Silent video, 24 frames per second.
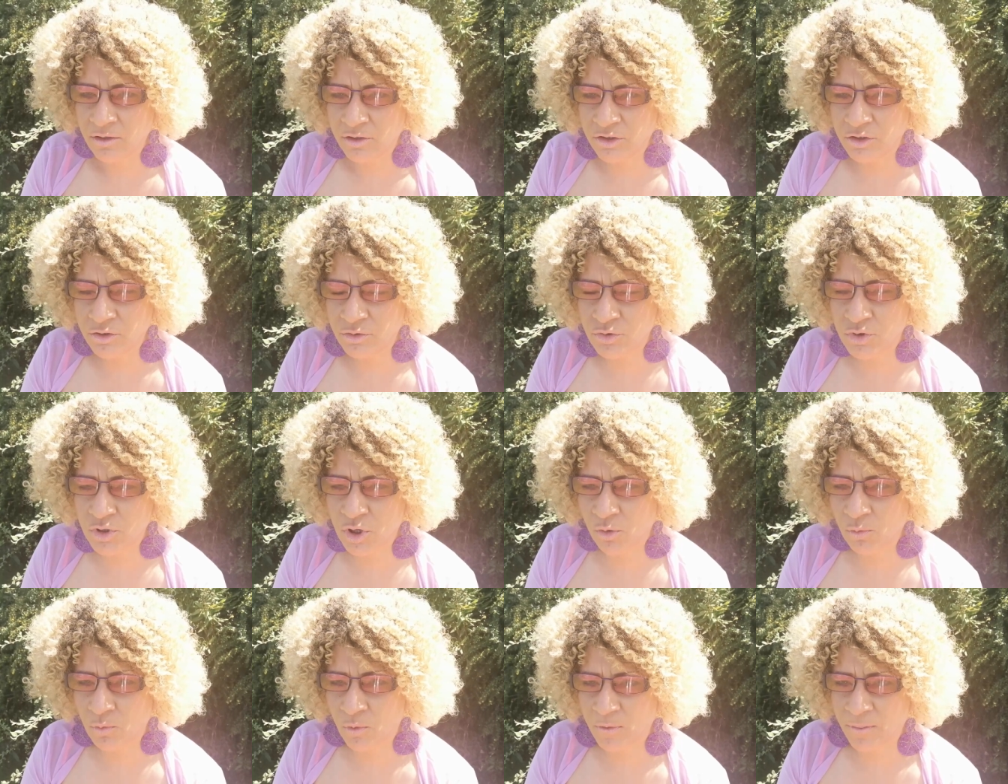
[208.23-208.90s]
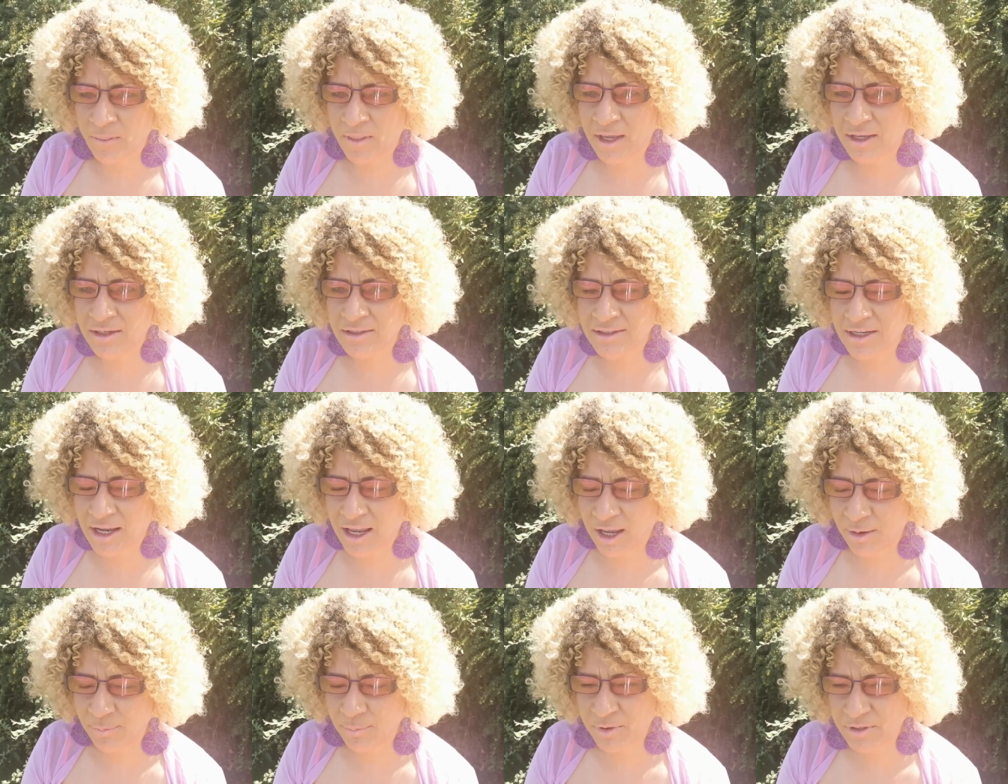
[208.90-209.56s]
You don't want that to
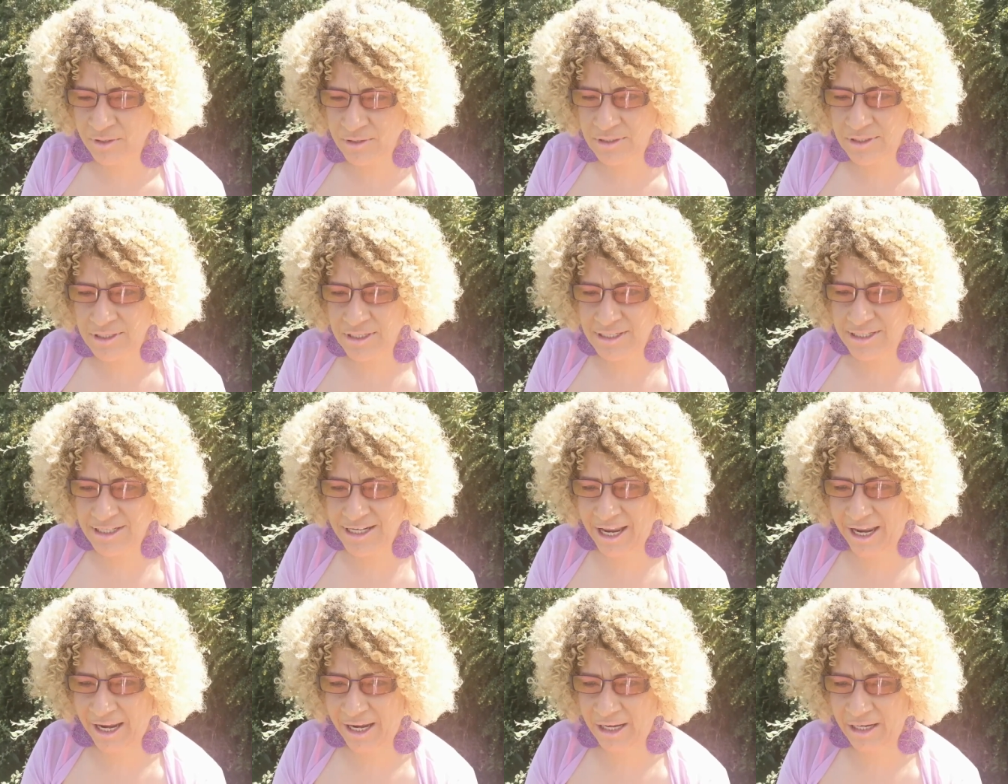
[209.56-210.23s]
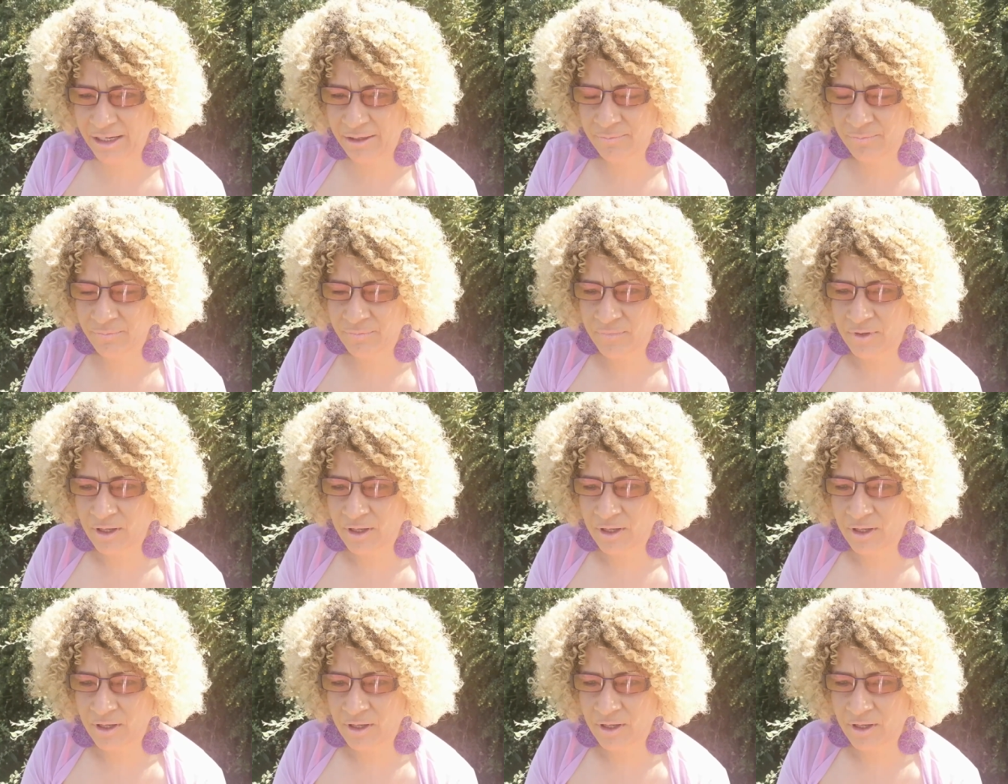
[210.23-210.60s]
happen today.